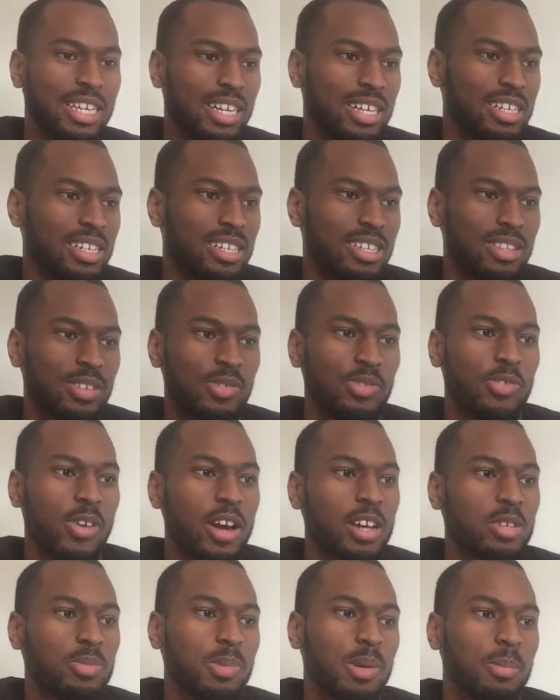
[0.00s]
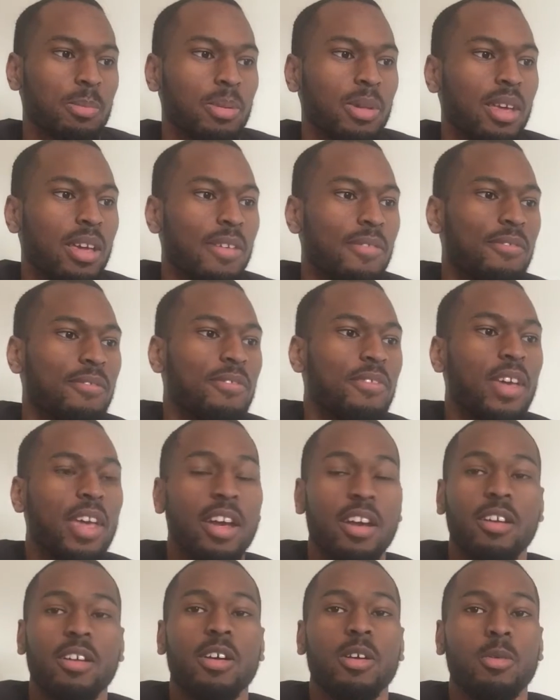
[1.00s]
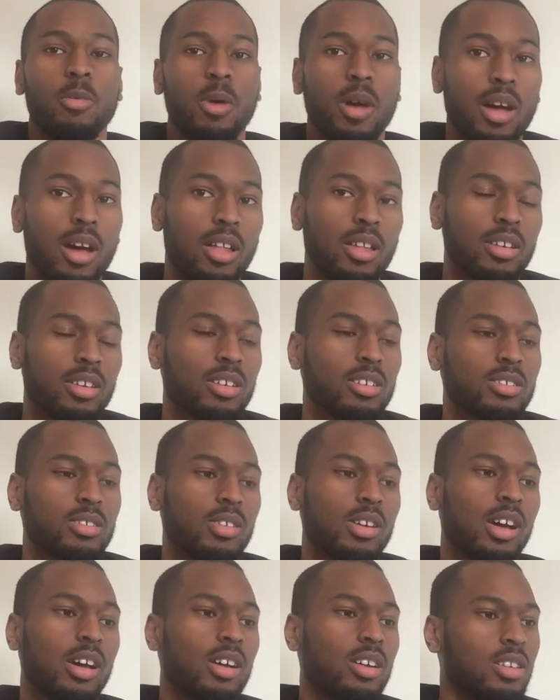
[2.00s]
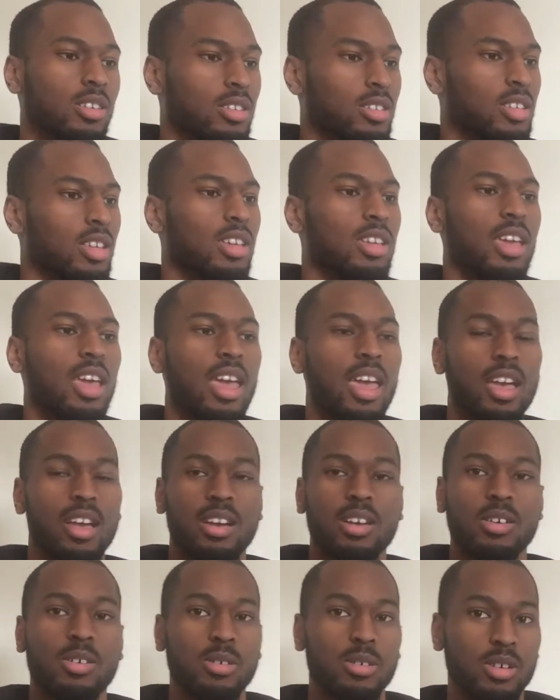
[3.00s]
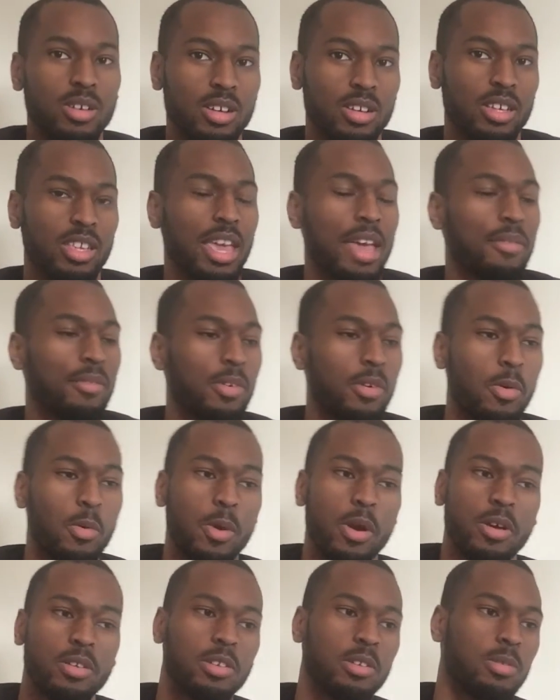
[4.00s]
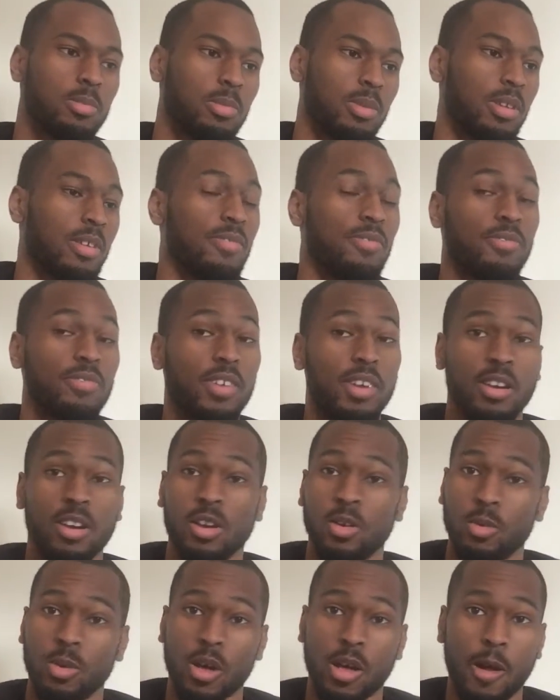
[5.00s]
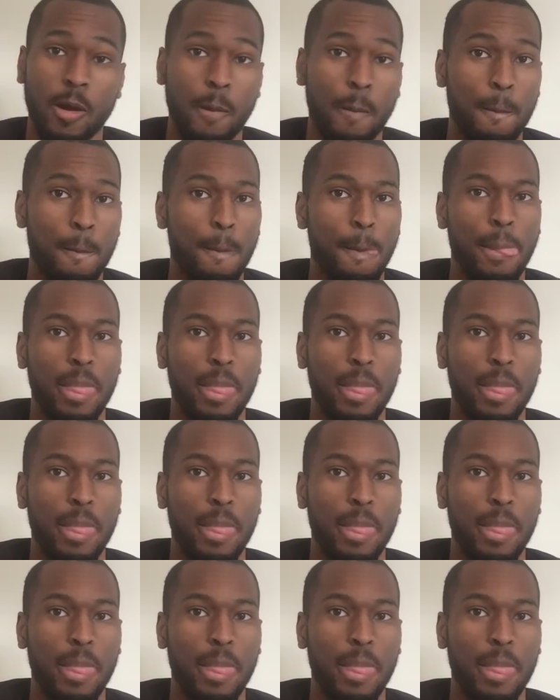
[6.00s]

Uh, the freshmen played very well against Ohio State. Ant Cowan and Kevin Huerter played very well.